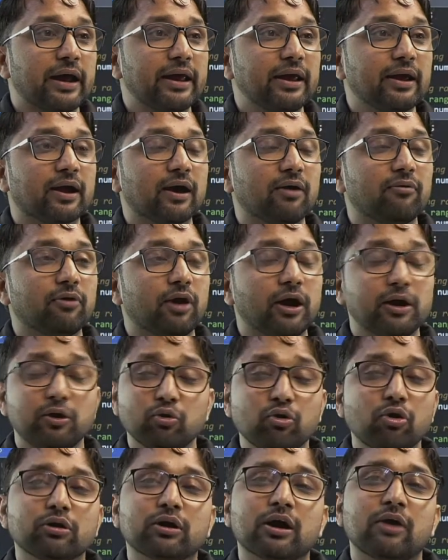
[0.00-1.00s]
do
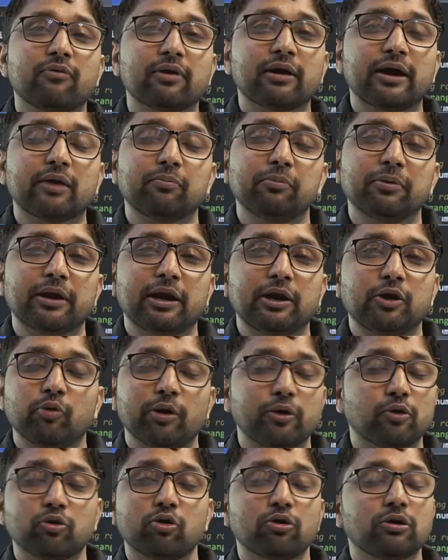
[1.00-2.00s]
not cover
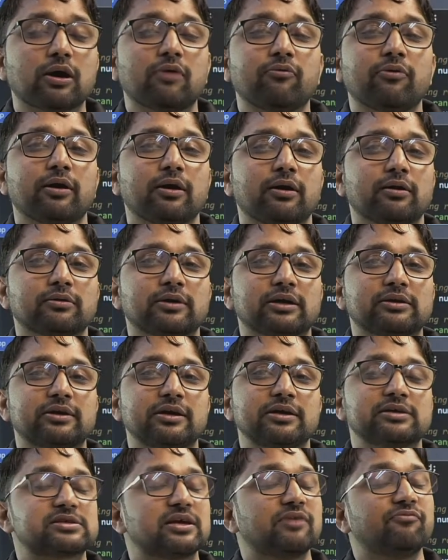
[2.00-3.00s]
the
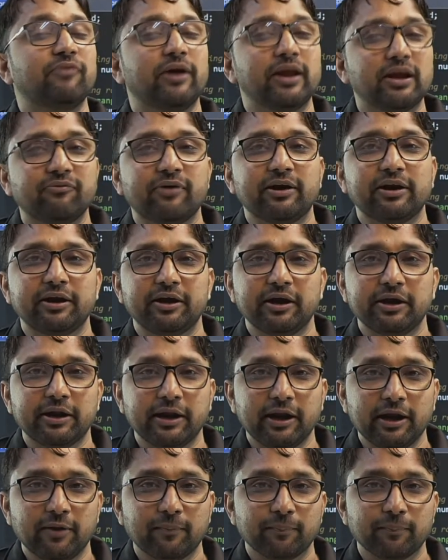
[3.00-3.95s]
things in very, very detail.